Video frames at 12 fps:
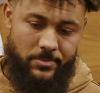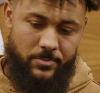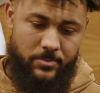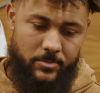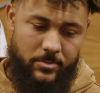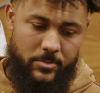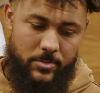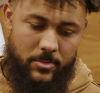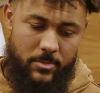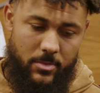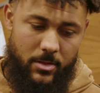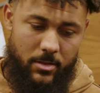her, and,
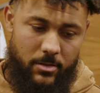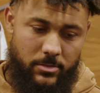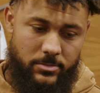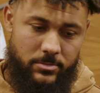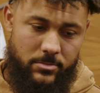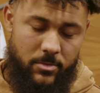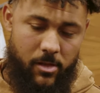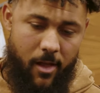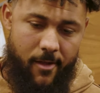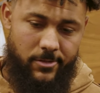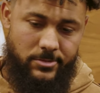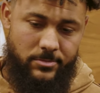and how much has she
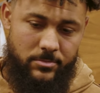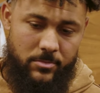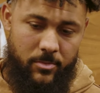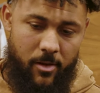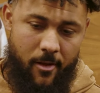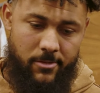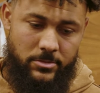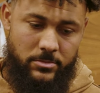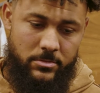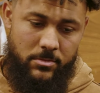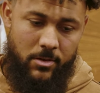helped you this season?